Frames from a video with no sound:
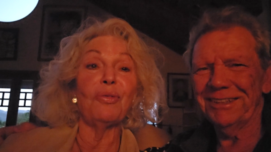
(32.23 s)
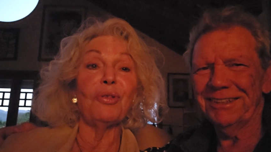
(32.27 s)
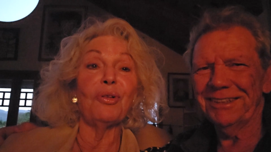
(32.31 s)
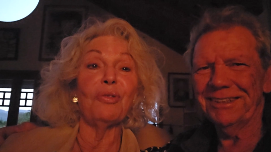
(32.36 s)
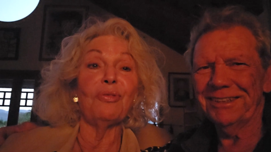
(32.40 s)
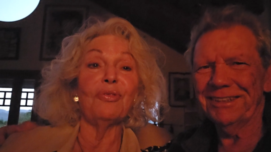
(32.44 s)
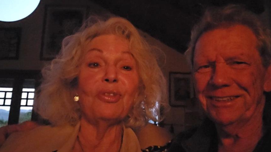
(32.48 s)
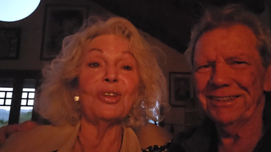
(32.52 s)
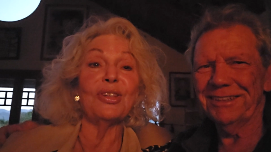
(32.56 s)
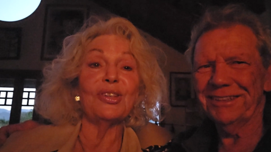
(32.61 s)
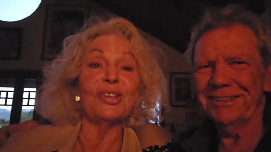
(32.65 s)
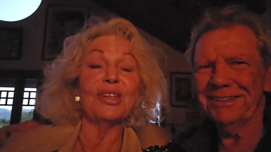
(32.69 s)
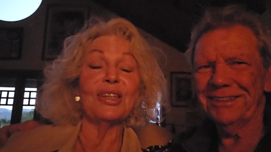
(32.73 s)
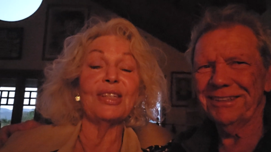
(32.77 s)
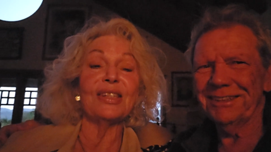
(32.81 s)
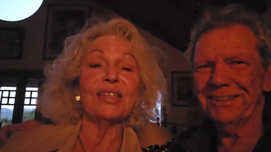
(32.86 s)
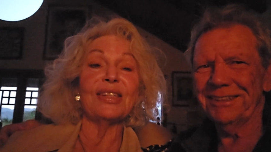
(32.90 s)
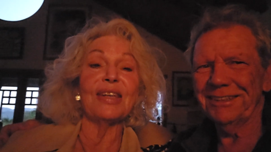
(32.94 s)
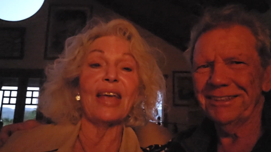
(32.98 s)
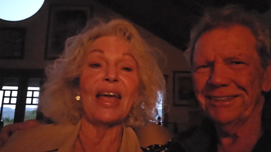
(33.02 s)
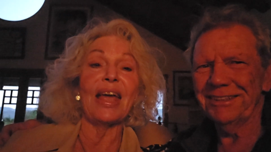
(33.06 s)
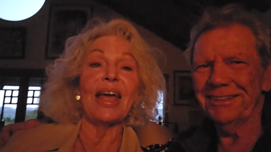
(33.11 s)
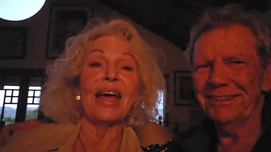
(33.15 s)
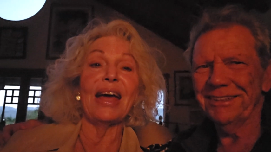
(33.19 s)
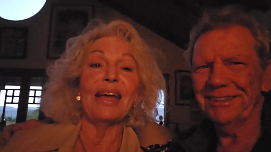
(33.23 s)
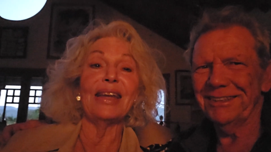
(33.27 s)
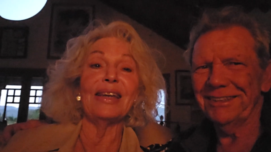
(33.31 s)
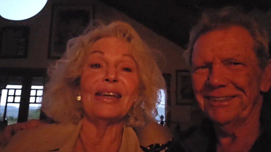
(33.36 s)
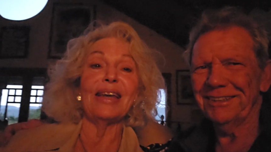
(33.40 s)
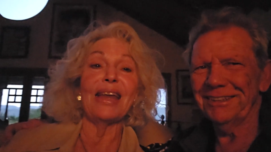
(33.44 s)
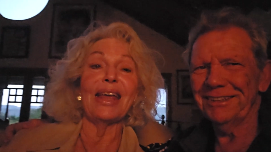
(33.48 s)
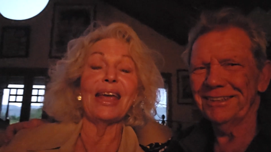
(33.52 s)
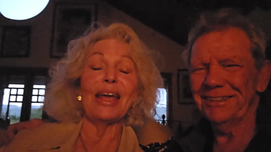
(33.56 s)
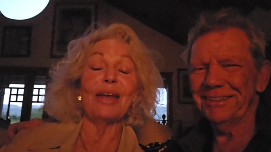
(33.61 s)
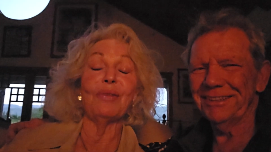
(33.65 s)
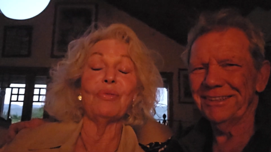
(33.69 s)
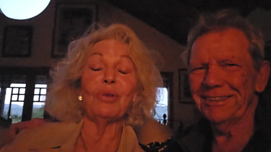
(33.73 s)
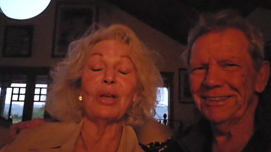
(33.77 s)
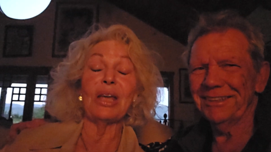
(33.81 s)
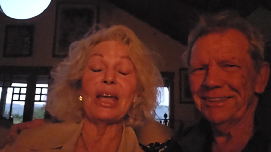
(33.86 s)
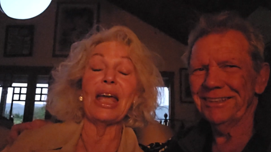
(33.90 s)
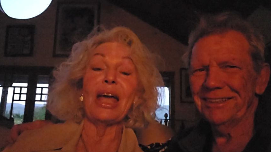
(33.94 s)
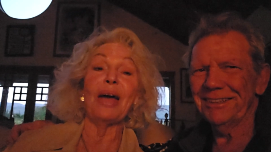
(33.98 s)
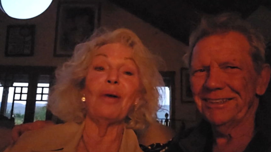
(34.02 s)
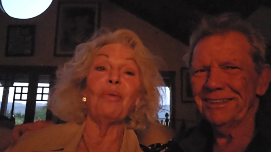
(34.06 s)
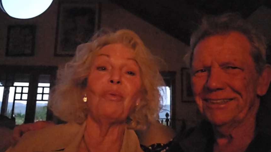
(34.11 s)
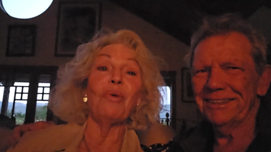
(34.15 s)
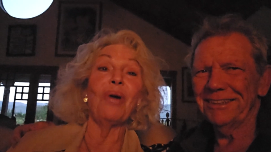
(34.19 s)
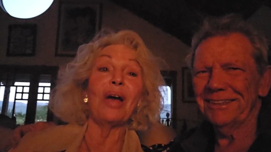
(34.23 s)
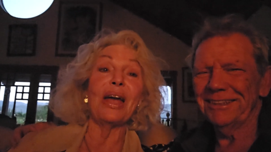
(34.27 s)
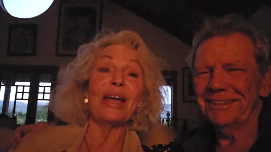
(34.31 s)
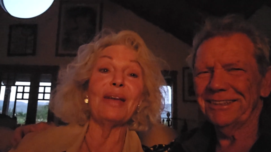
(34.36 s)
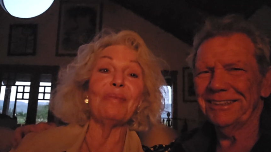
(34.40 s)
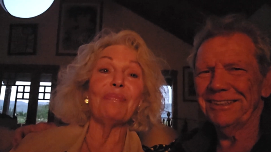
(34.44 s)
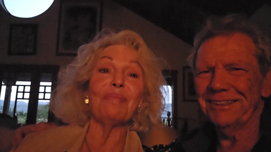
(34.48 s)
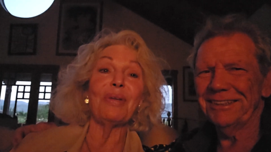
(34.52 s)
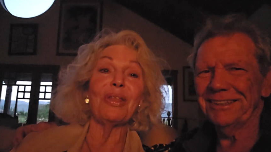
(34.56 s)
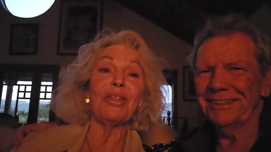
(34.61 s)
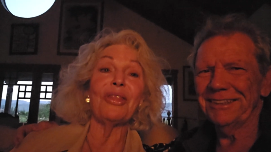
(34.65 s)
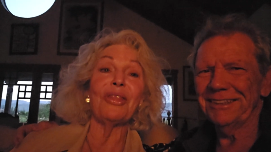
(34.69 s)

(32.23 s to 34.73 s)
Speaker 1: your visits, and, and we can't wait. But